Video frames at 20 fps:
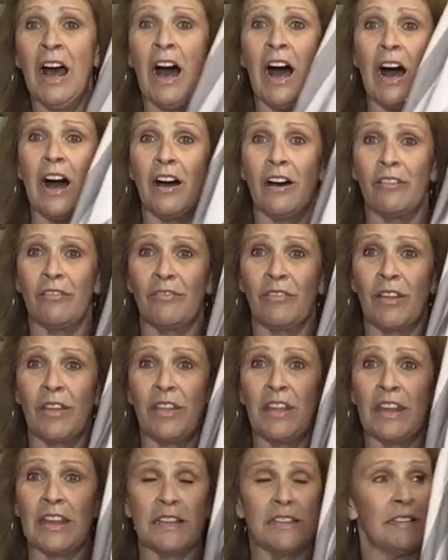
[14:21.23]
of
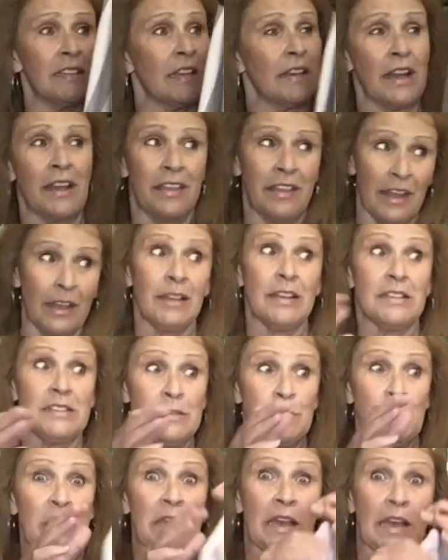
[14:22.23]
this, and I think
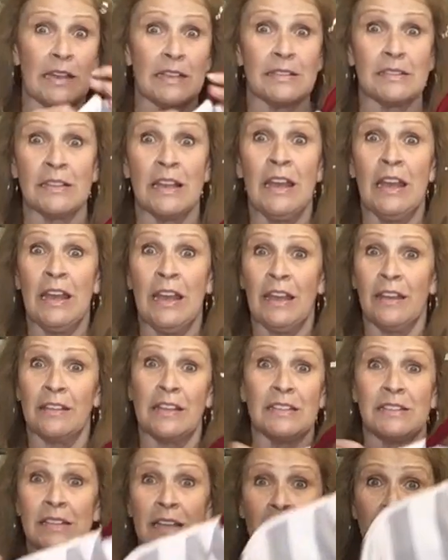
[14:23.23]
it's because
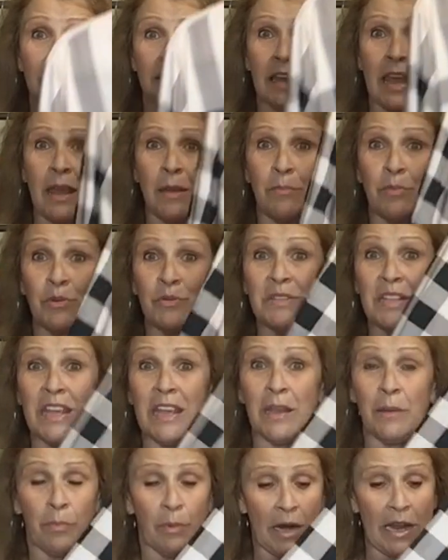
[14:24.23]
this is a
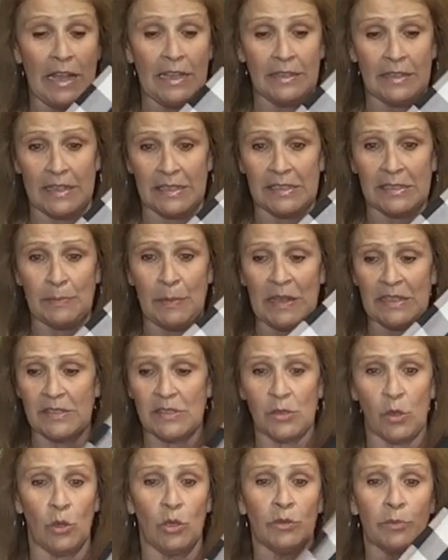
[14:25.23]
boutique brand that's been
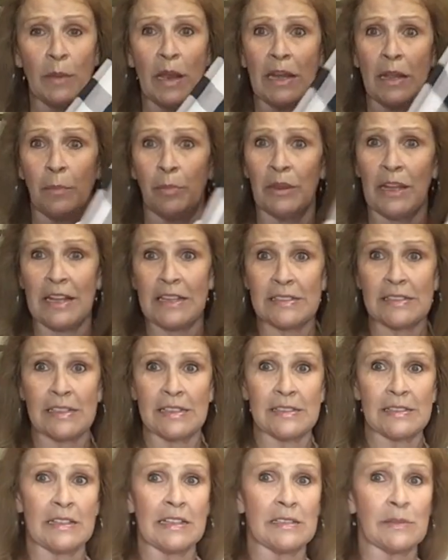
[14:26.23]
sold many
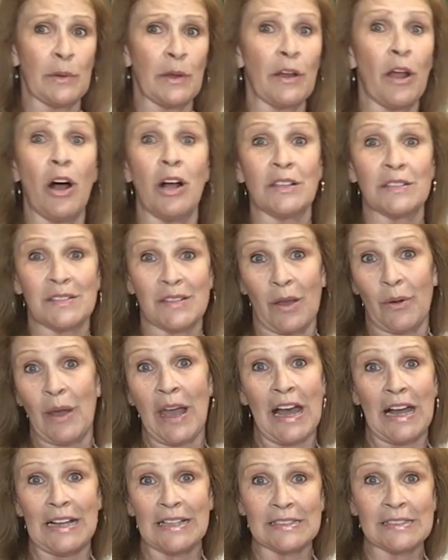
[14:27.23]
places. This one also
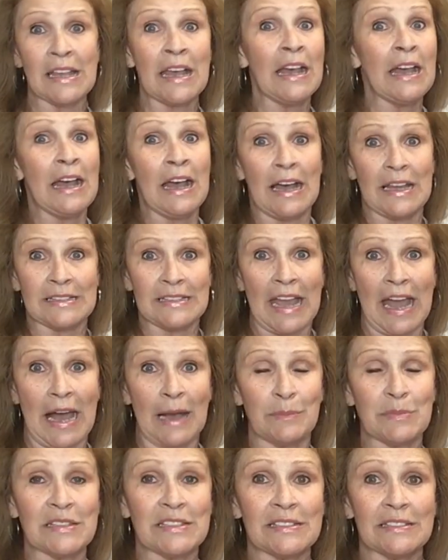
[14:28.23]
has a
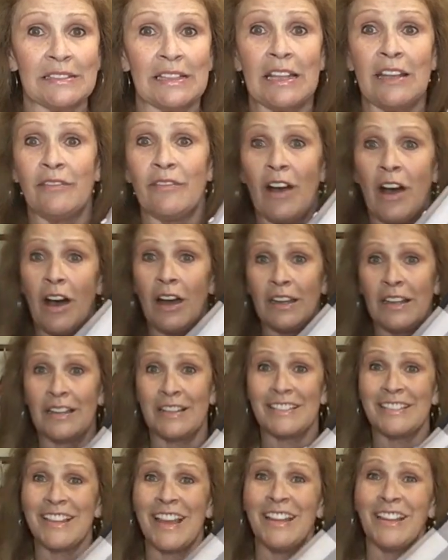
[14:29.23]
tab sleeve on it.
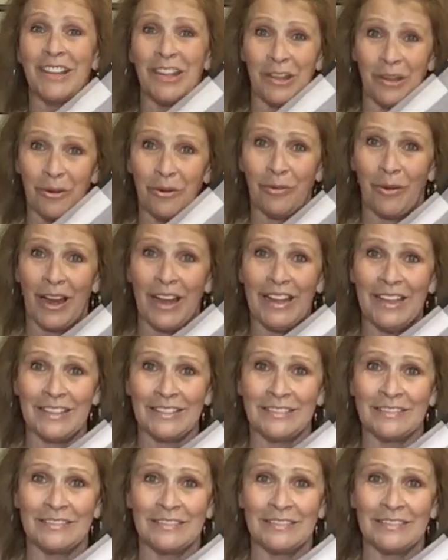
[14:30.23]
It's kind of cute, right?